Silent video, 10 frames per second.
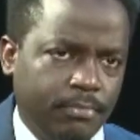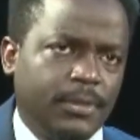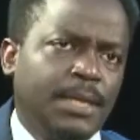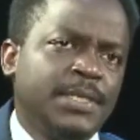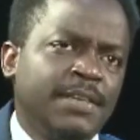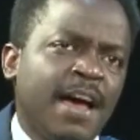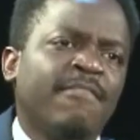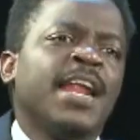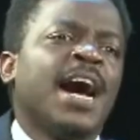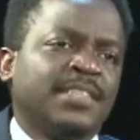Let me see if I have
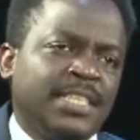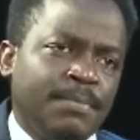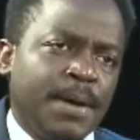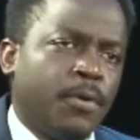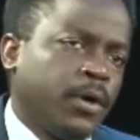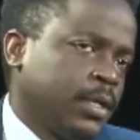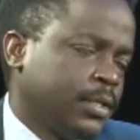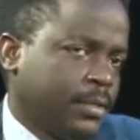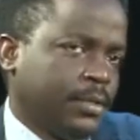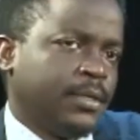an asset in my pocket.
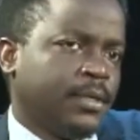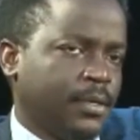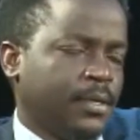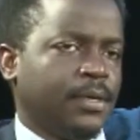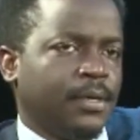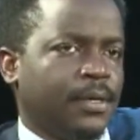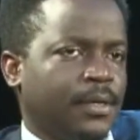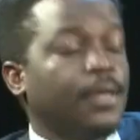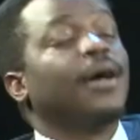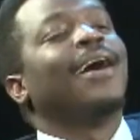
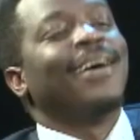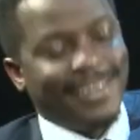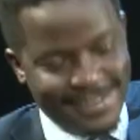I